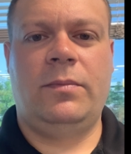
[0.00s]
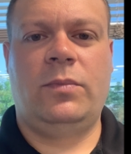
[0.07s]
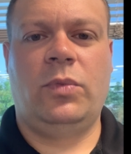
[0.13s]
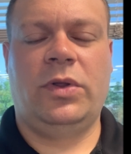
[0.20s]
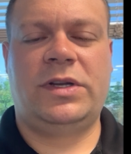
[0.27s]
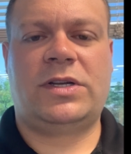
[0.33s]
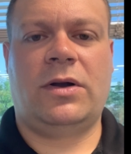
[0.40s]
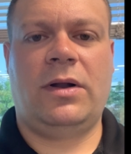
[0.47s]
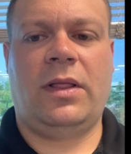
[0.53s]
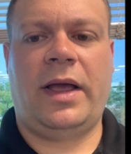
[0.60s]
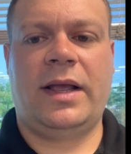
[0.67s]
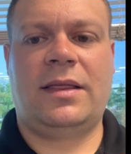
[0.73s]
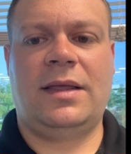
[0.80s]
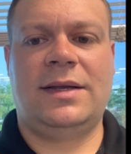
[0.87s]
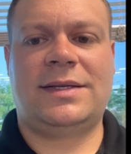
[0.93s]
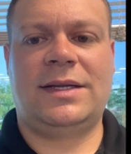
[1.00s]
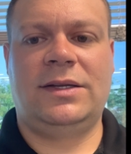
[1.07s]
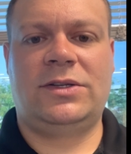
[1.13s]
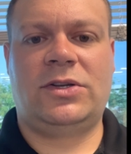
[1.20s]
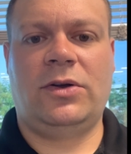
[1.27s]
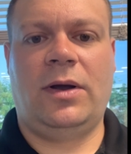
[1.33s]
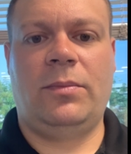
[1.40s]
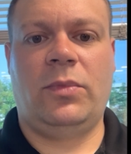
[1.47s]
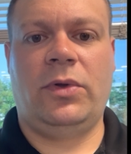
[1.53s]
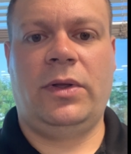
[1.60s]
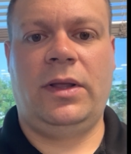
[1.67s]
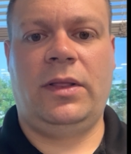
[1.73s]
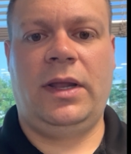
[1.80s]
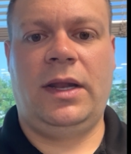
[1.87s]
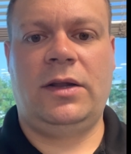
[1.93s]
Really starting to like this, and so I'm
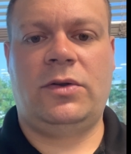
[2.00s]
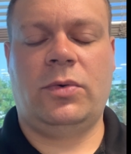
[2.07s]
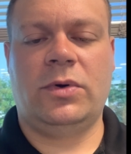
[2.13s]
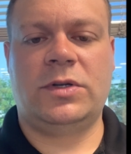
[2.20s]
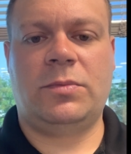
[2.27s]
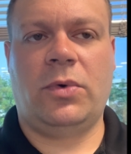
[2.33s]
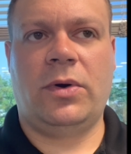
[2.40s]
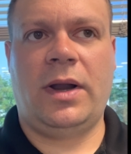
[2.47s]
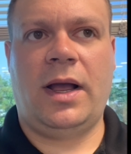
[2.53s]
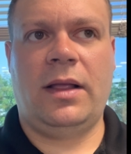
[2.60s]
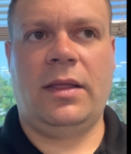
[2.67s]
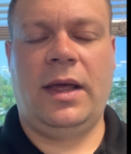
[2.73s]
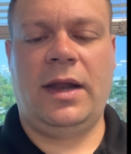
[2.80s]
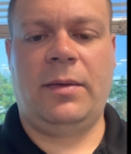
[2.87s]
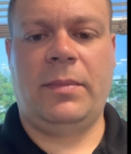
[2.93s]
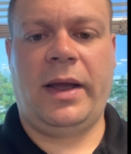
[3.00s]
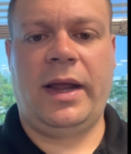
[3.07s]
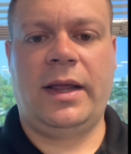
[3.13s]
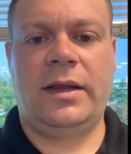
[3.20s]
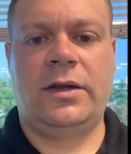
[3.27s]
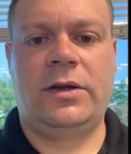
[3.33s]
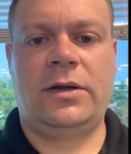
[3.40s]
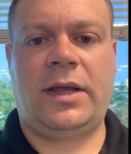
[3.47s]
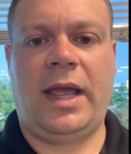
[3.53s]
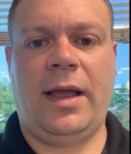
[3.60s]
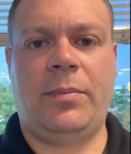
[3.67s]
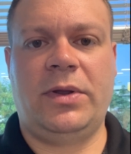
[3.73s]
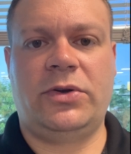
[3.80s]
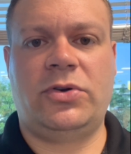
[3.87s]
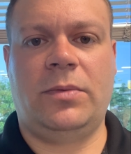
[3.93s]
really leaning towards more not letting my
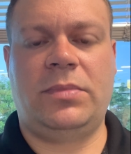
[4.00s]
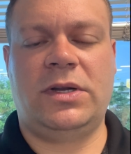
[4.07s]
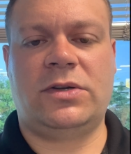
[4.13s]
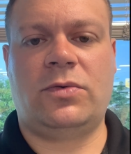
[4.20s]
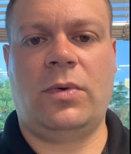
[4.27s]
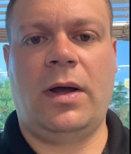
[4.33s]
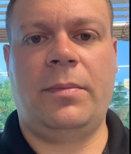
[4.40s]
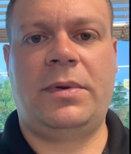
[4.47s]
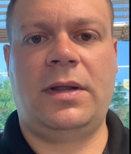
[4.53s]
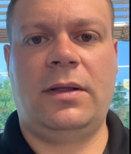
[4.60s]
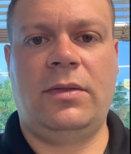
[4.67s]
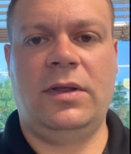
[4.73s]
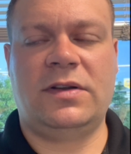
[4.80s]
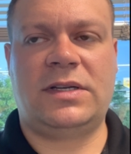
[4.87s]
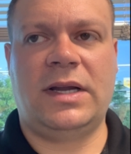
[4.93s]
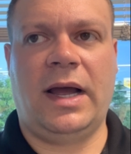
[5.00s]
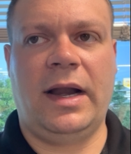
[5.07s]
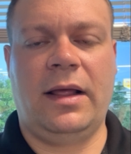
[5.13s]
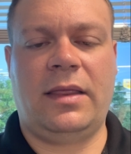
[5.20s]
camping trip disrupt this diet.